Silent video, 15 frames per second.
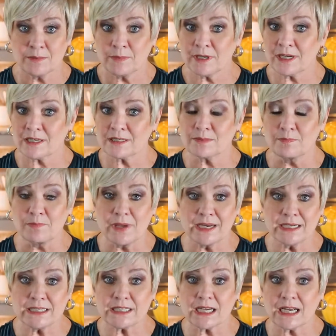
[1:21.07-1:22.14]
Because
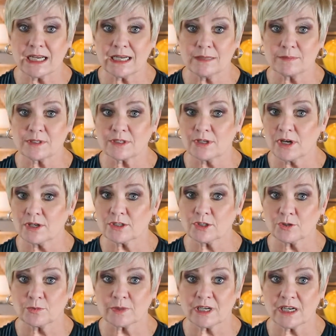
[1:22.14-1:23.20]
many times
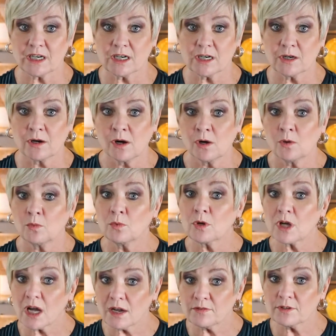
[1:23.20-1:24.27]
long-term care will
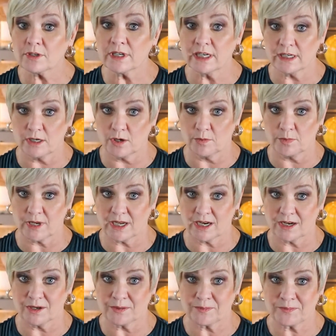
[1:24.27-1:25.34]
cover in-home
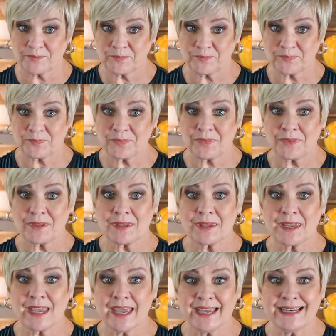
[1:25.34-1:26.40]
care.
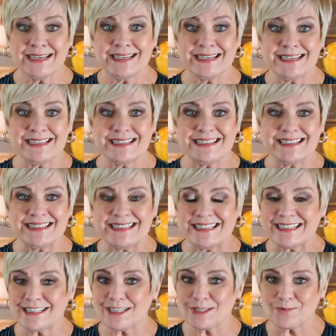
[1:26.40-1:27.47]
And
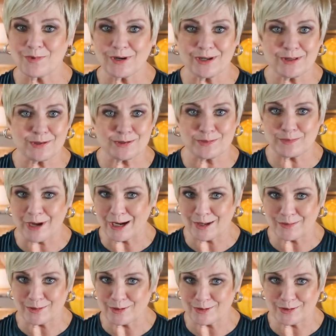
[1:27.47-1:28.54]
this is one of those
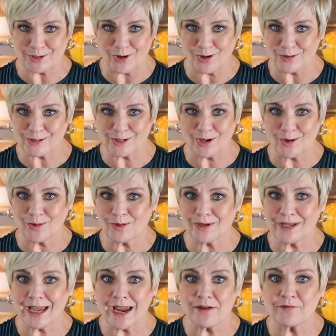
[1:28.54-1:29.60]
bugaboos also.
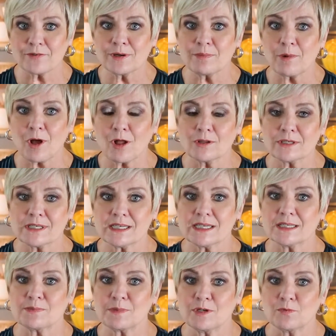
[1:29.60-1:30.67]
Every policy
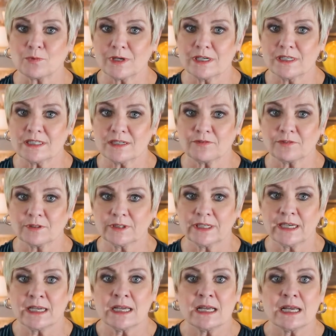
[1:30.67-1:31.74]
has been written
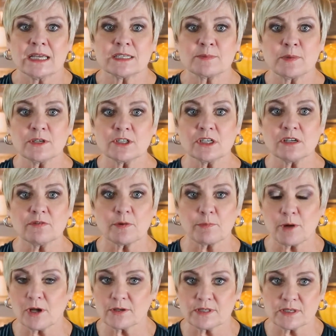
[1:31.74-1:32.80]
differently, especially if a
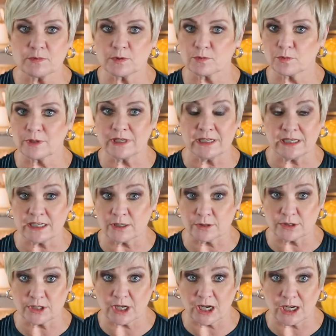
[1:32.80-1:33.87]
policy was written
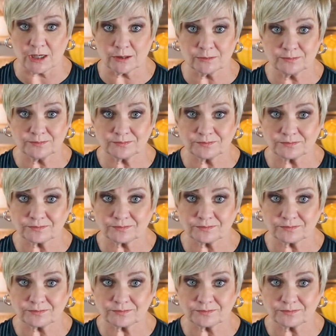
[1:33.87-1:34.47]
years ago.